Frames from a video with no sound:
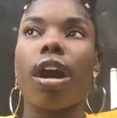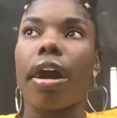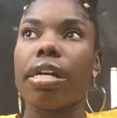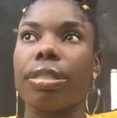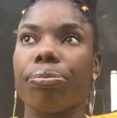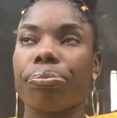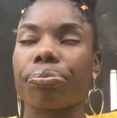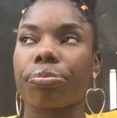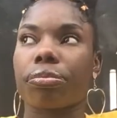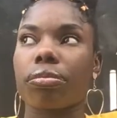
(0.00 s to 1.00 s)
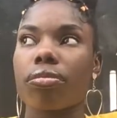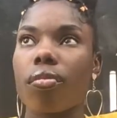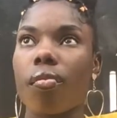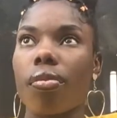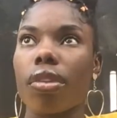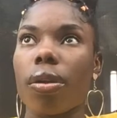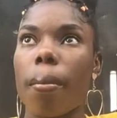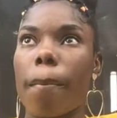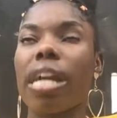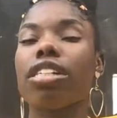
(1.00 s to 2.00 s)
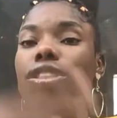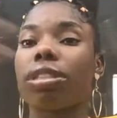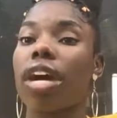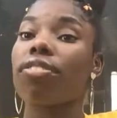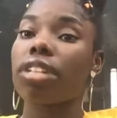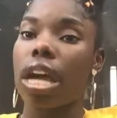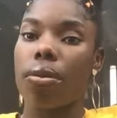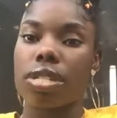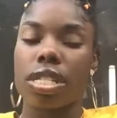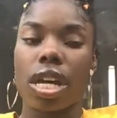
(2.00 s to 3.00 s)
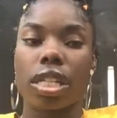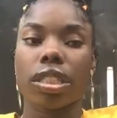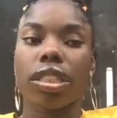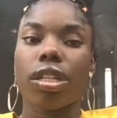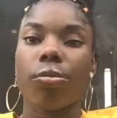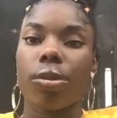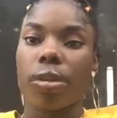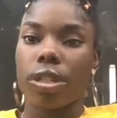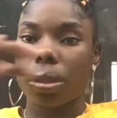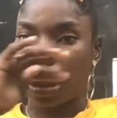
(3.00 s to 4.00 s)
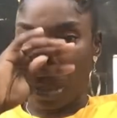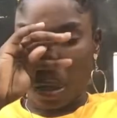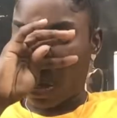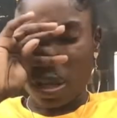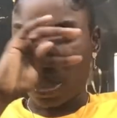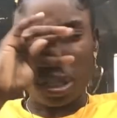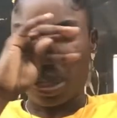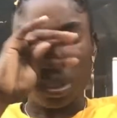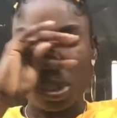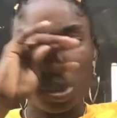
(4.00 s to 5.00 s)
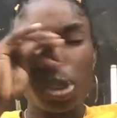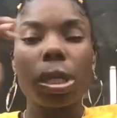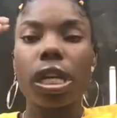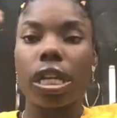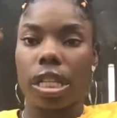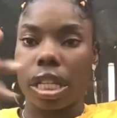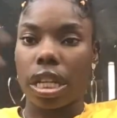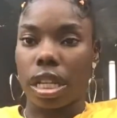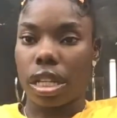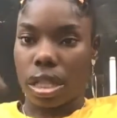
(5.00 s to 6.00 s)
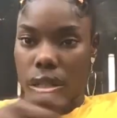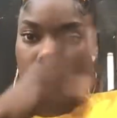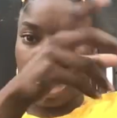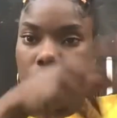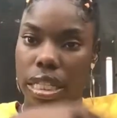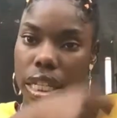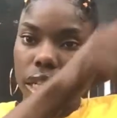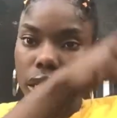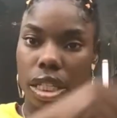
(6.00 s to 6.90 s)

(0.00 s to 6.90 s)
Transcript: Um, but yeah, so after that was done, we went through the all the girls, and like I said,